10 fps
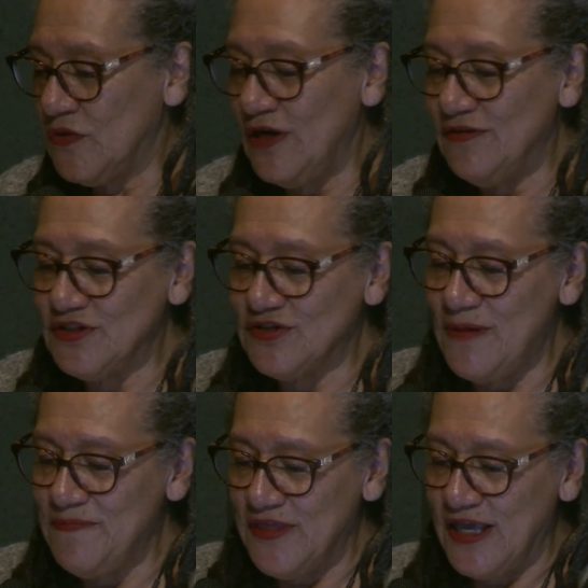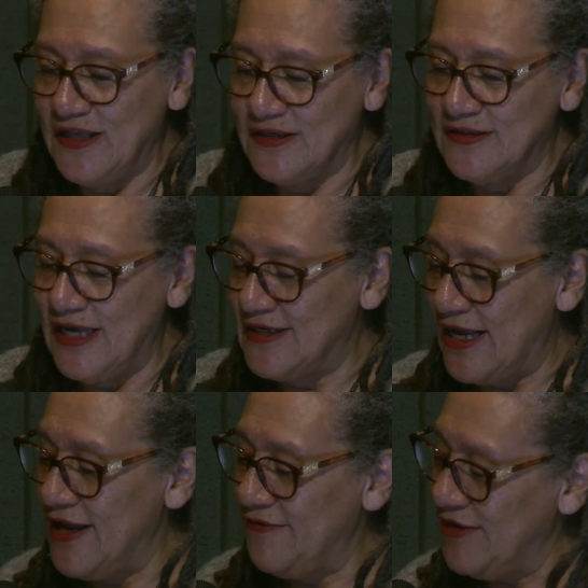There is something that
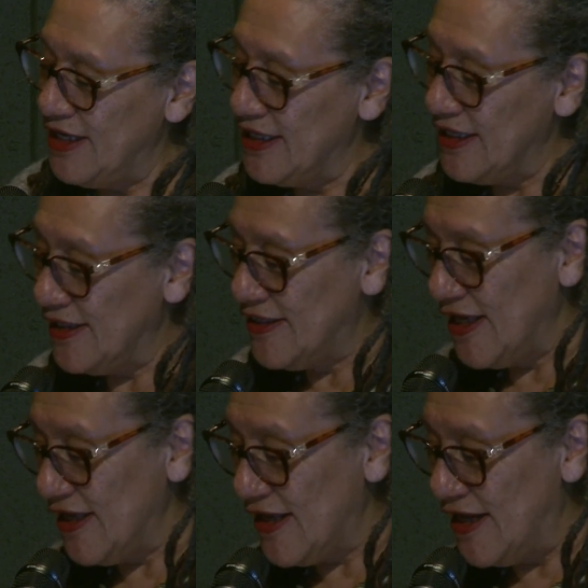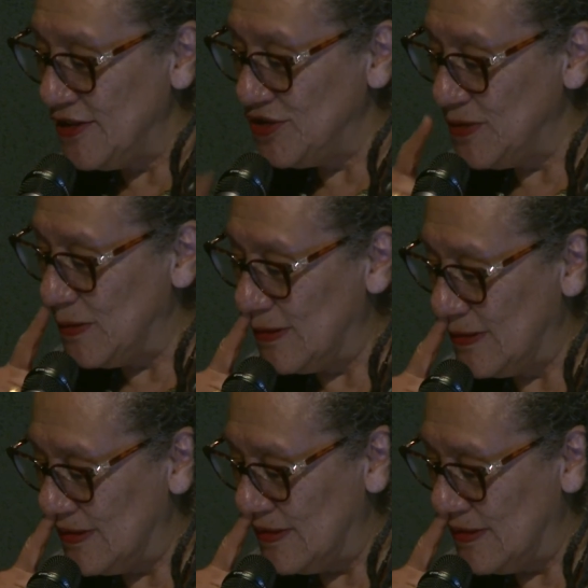I really think I should,